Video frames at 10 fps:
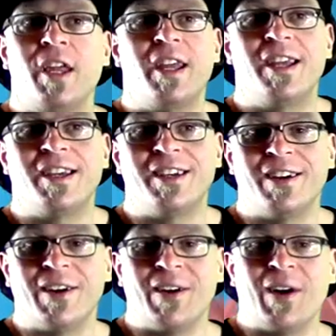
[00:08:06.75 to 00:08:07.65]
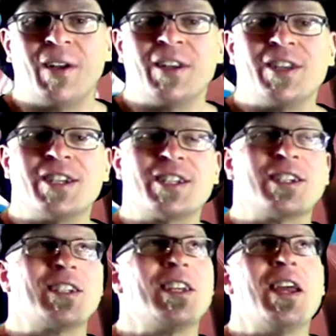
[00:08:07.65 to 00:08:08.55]
thing and all of
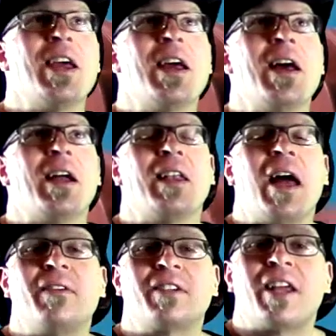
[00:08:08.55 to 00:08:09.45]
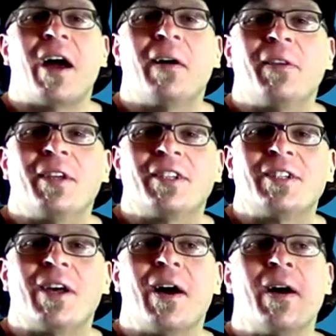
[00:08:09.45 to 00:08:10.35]
this lifestyle
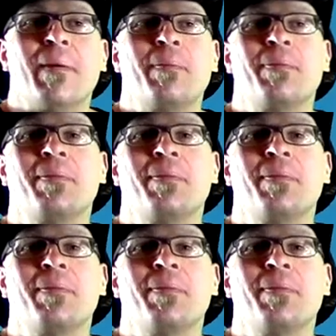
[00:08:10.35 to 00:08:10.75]
that uh,